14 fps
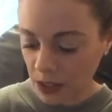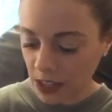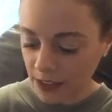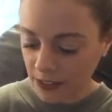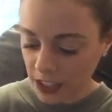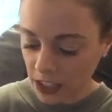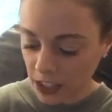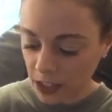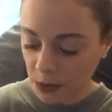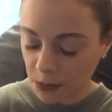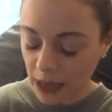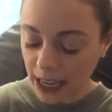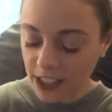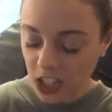11, you
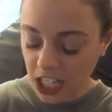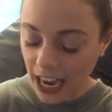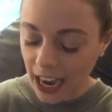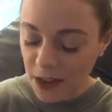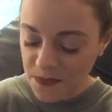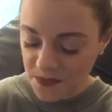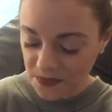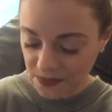betcha.